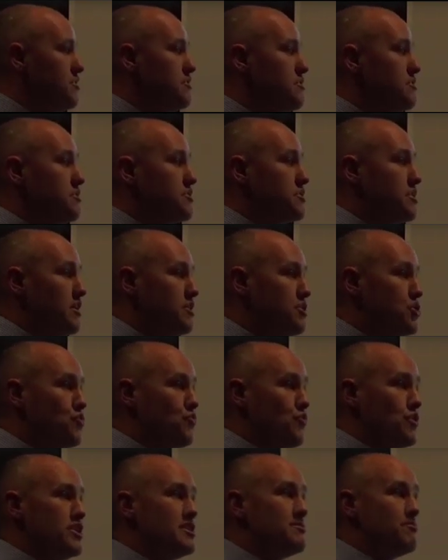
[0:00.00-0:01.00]
discuss the
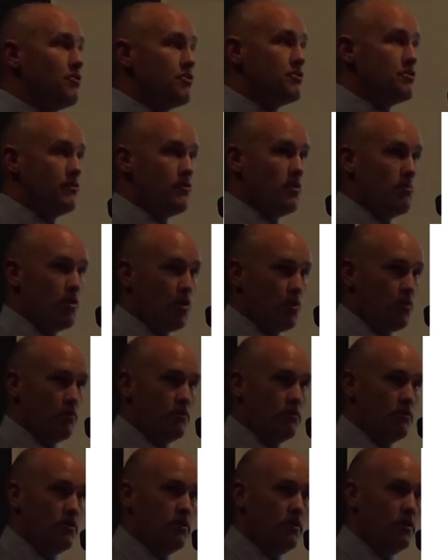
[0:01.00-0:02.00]
reasonableness of your model.
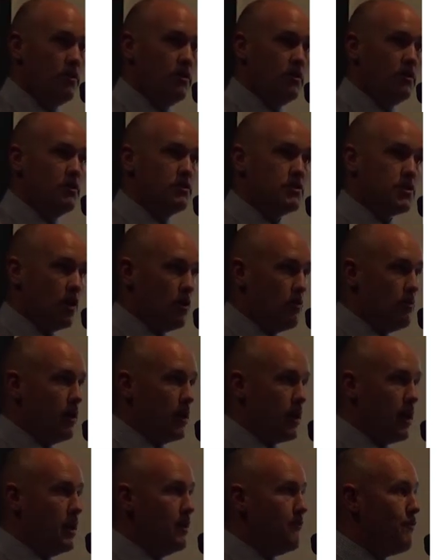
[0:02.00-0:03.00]
So
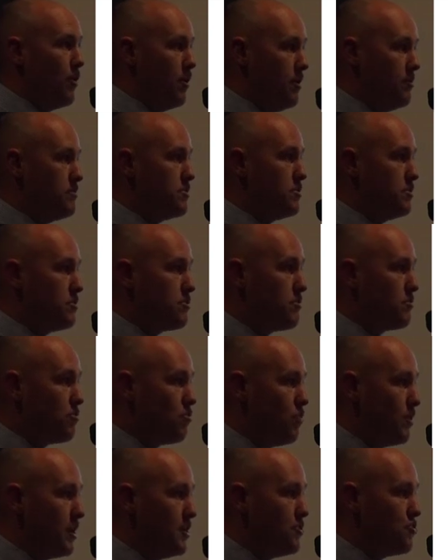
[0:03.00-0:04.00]
again, if I just
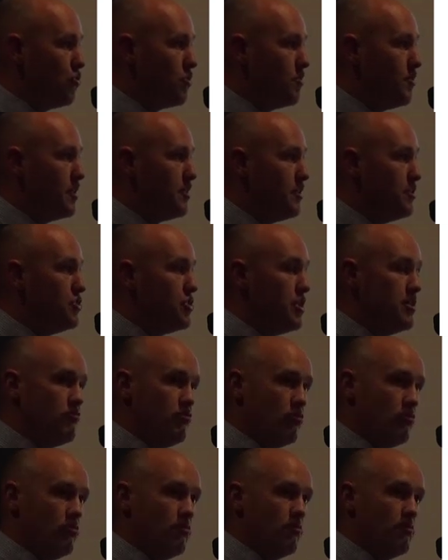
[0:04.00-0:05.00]
quickly talk about the
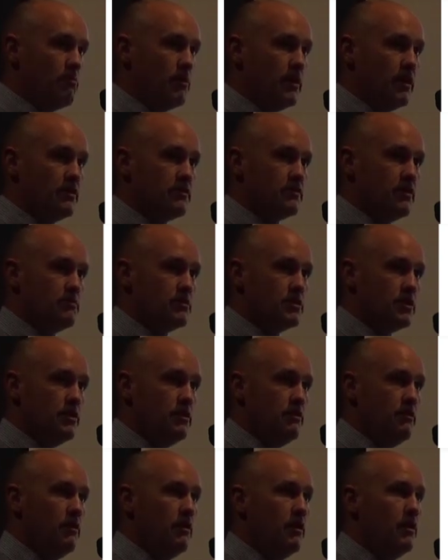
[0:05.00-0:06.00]
general
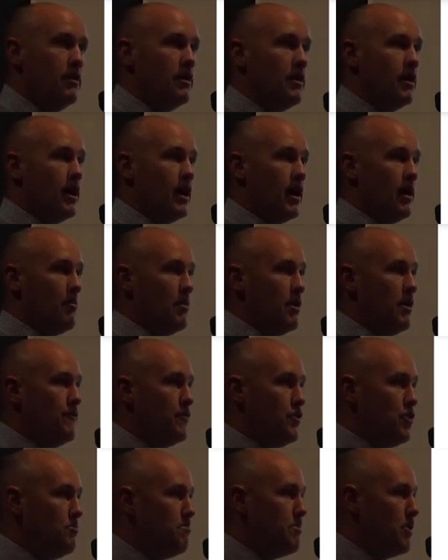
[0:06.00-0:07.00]
PSMT, if
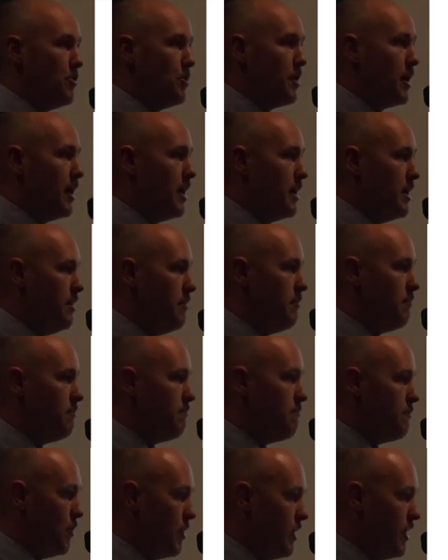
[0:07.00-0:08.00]
you build a
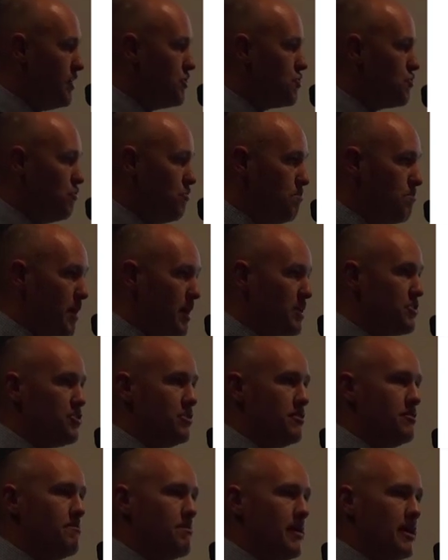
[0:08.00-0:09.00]
financial
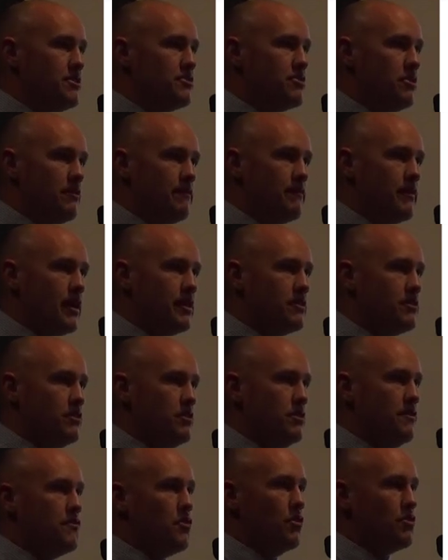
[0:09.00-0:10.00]
budget based on the fact that
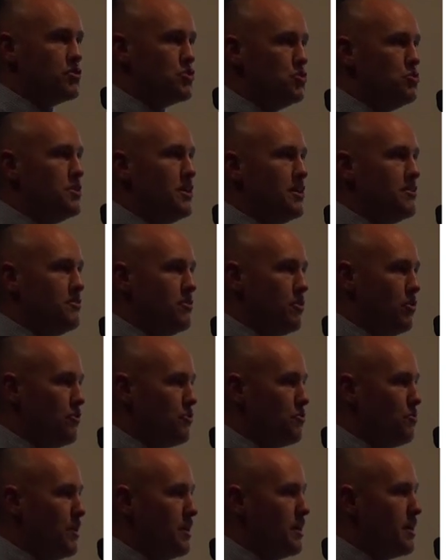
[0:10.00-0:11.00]
you've got $2,000 a
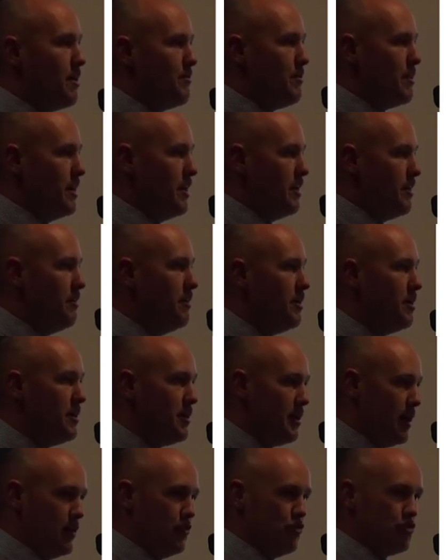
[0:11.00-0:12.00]
week coming in
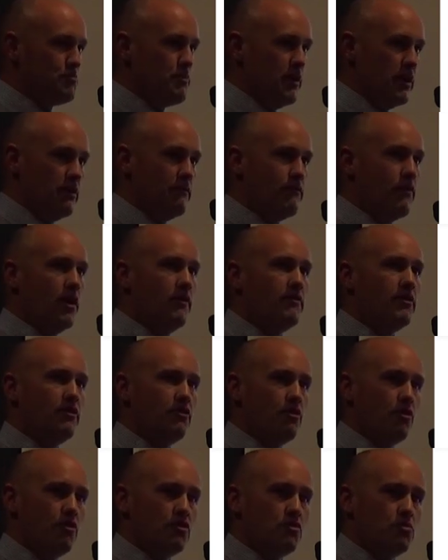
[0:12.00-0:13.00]
and you're spending
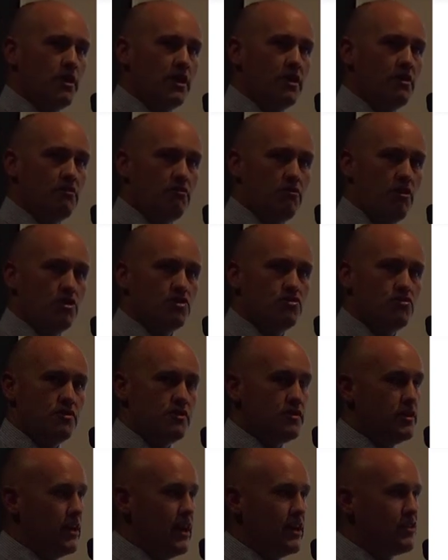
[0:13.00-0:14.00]
$500 a week on groceries
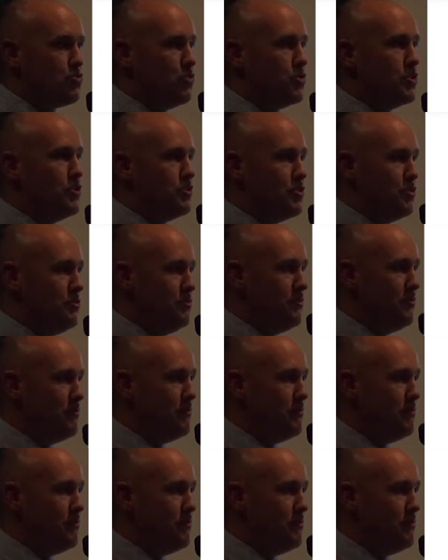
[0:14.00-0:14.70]
and that's all you do,